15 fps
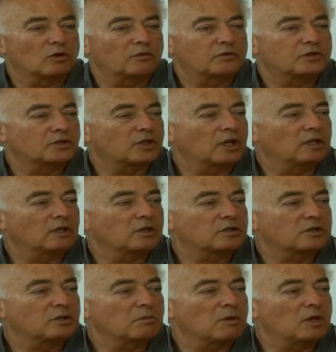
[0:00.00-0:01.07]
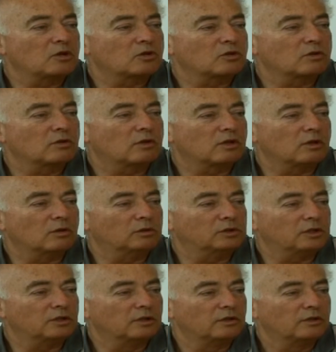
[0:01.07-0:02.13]
of state estimation
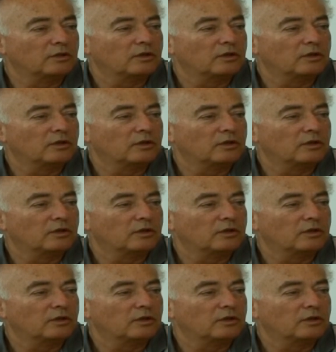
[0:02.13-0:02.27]
theory